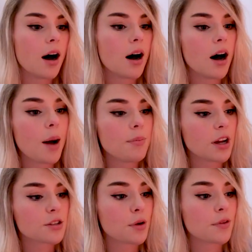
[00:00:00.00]
Up
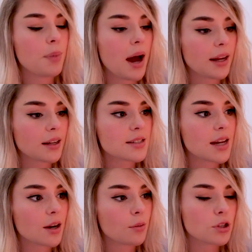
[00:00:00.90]
next we have the panic
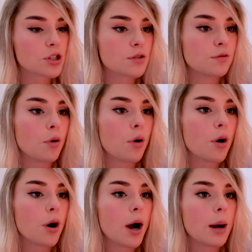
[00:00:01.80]
attack, which is
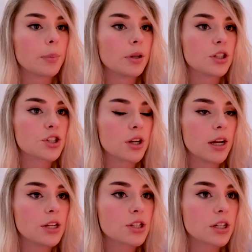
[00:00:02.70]
for, I'm pretty sure,
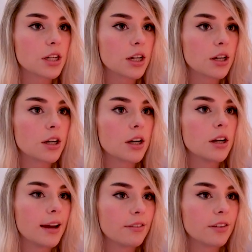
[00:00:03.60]
engineer,
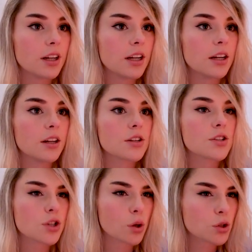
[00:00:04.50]
heavy,
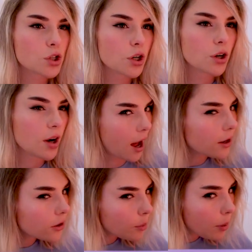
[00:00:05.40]
soldier,
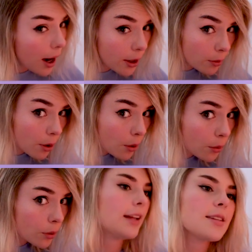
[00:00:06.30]
and pyro.
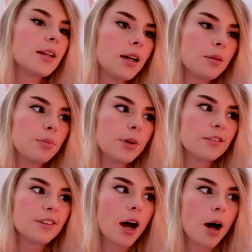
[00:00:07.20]
It's like a bit
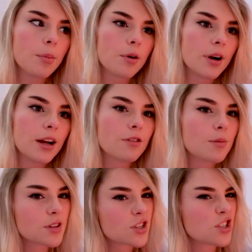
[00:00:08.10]
of an upgrade
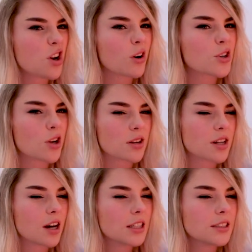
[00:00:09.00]
from the stock
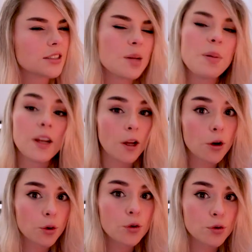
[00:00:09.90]
shotgun, depending
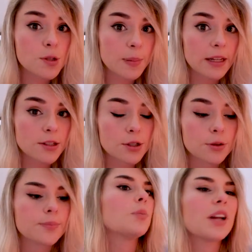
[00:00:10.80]
on who you speak
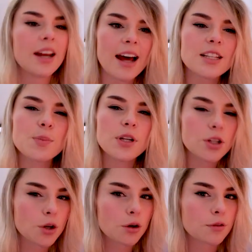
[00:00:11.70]
to, but it has
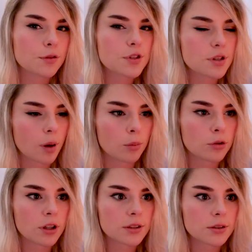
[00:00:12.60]
been nerfed
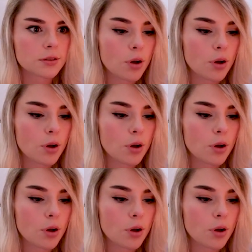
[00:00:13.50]
somewhat.